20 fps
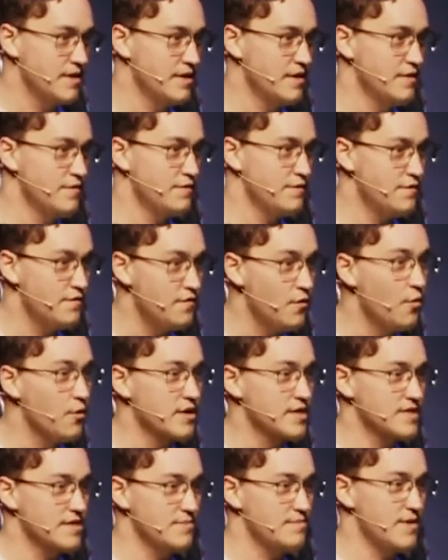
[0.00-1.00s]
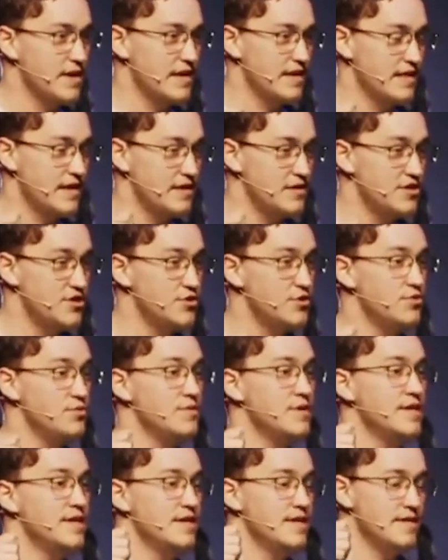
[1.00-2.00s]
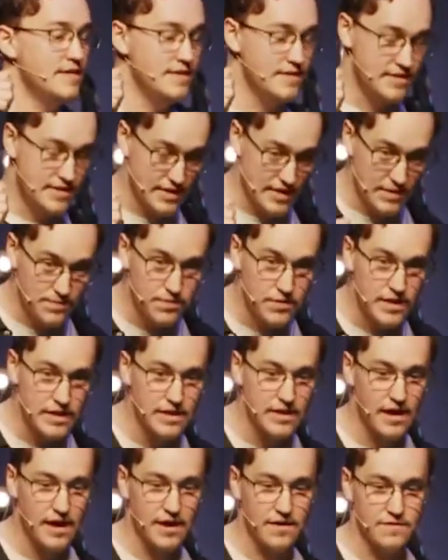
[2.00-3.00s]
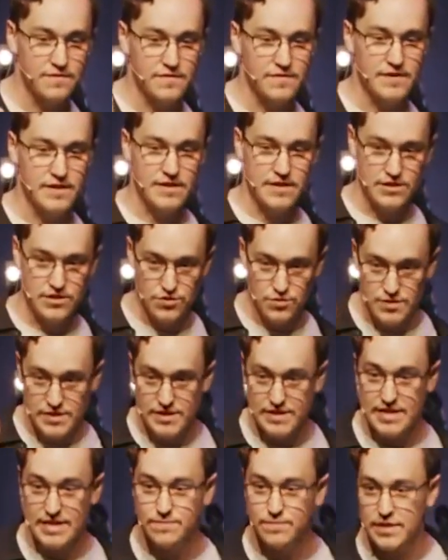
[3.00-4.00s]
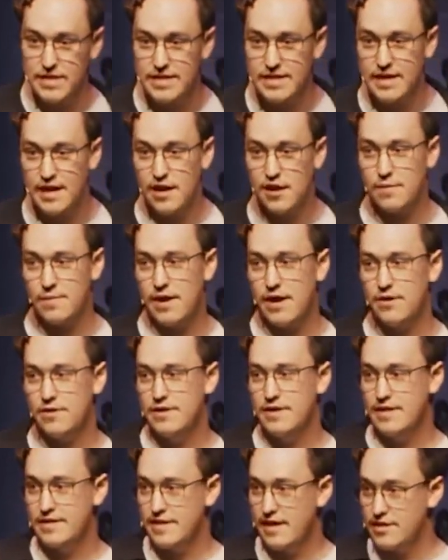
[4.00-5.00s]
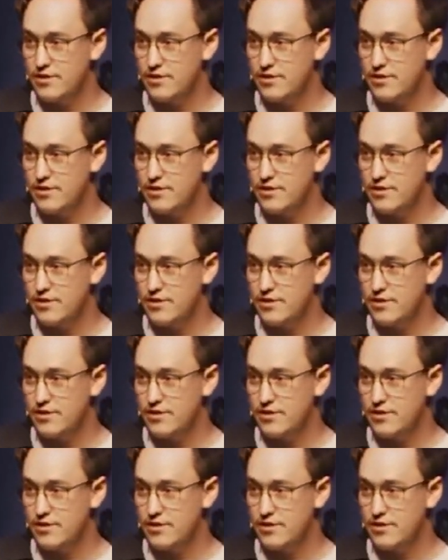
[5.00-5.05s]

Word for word: for somebody that you deeply love, you deeply care about, that